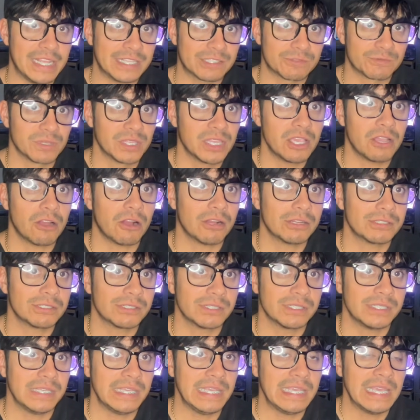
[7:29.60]
it's really hard to
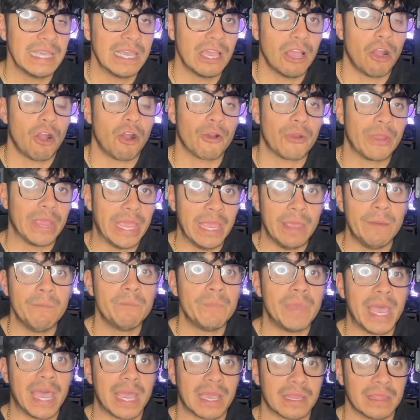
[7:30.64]
see are
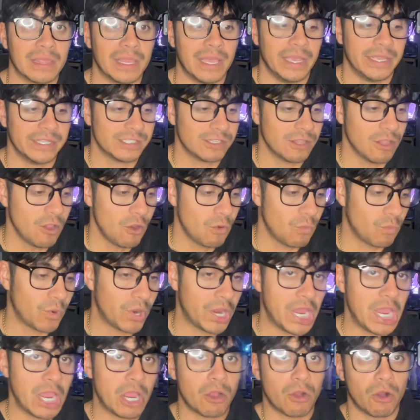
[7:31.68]
impact lines where
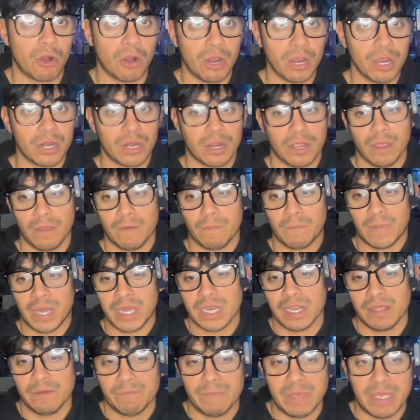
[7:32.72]
a card might
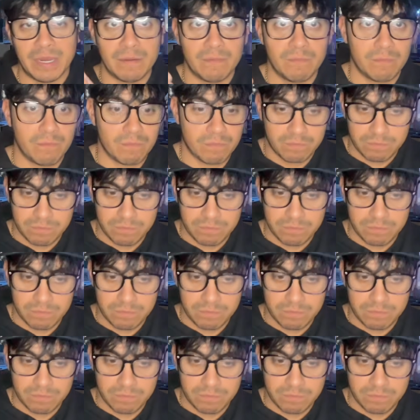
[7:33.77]
have been